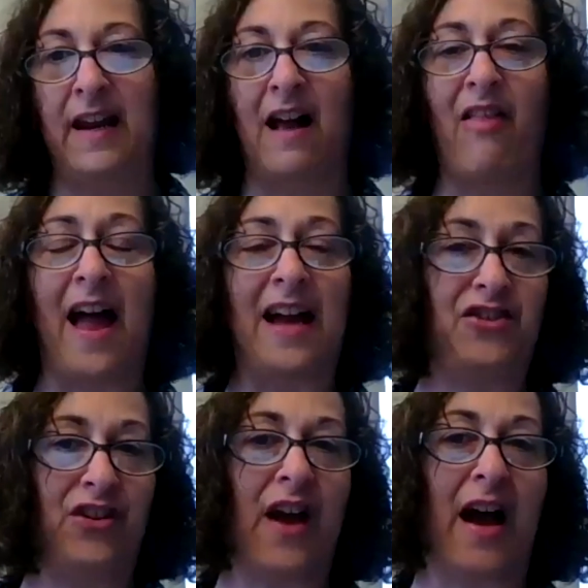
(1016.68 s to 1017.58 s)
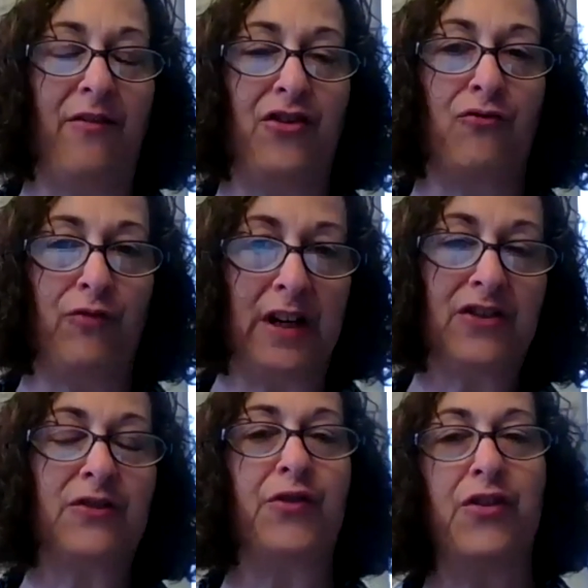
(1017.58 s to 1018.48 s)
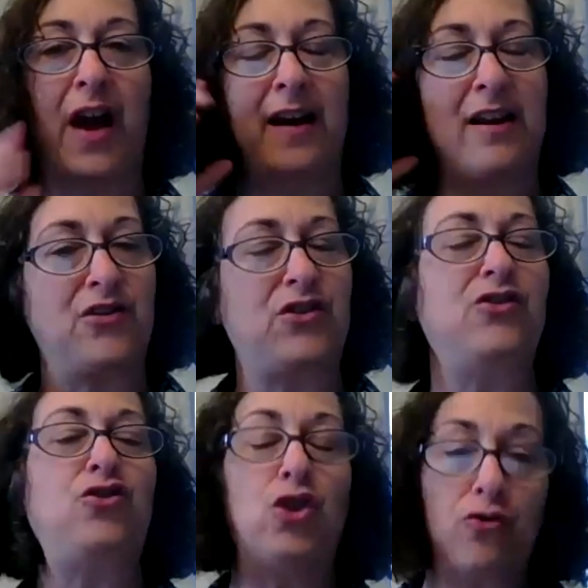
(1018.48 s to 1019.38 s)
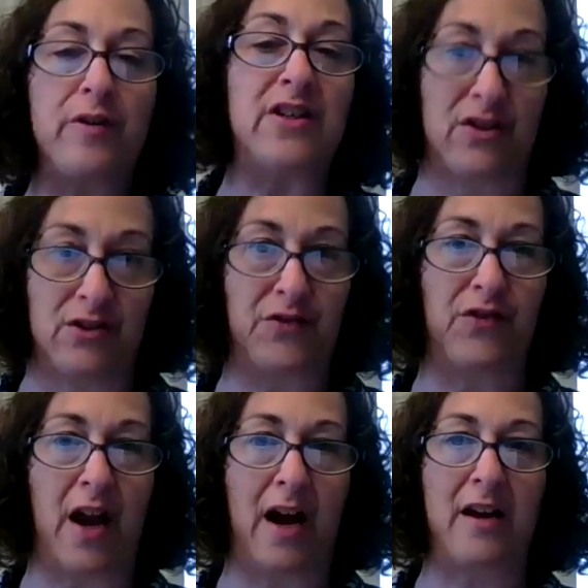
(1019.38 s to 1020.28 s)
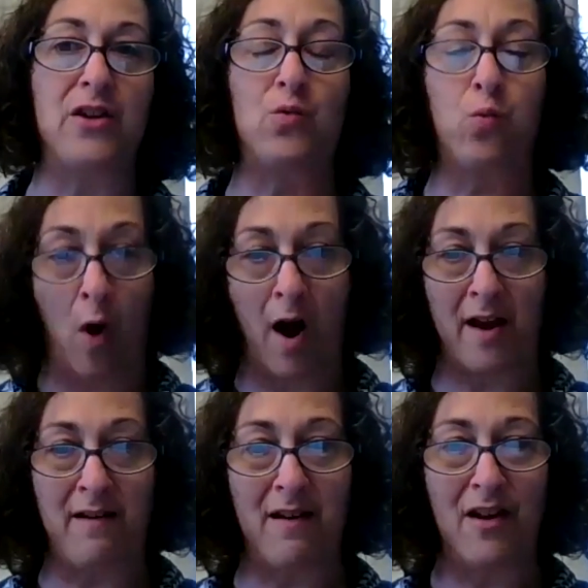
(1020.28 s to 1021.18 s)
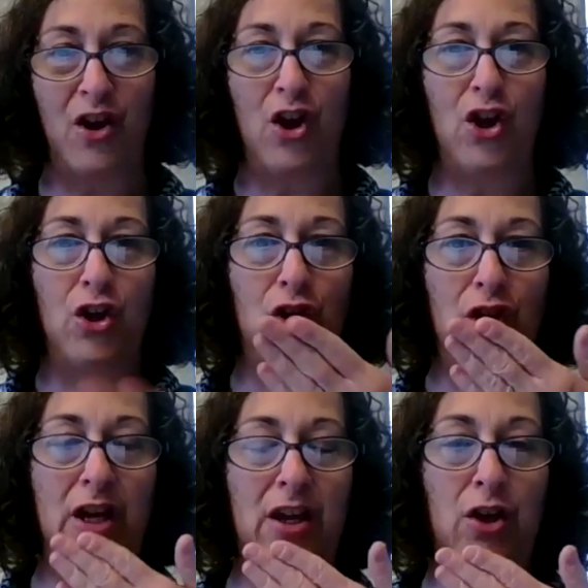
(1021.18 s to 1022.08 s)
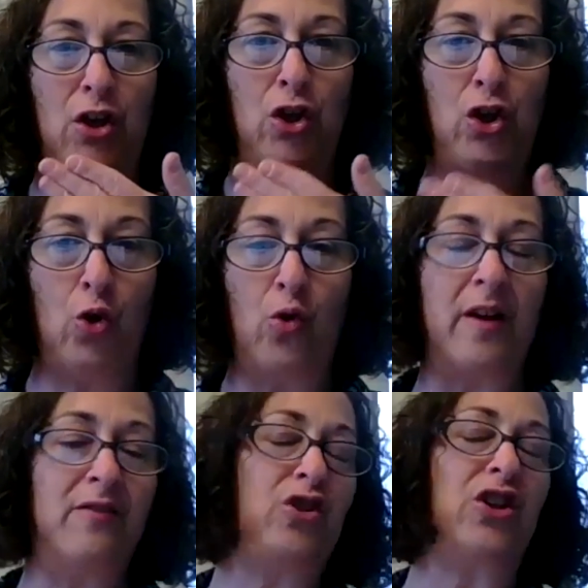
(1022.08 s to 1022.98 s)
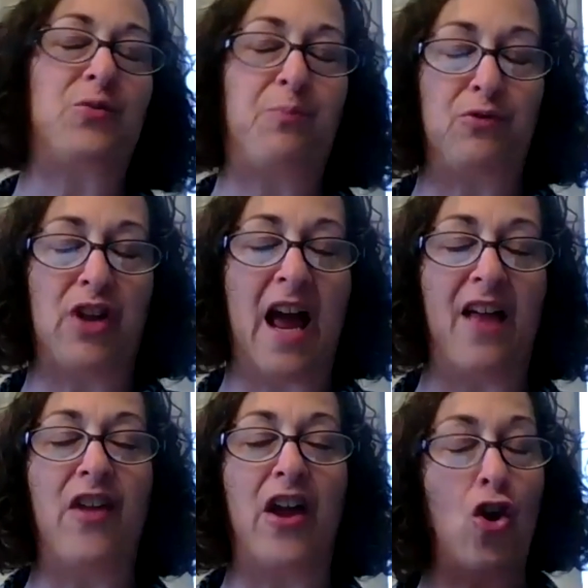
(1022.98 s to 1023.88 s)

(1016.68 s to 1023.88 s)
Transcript: And I'll add to that. The reason for that is two reasons for that is one, you can just pretend that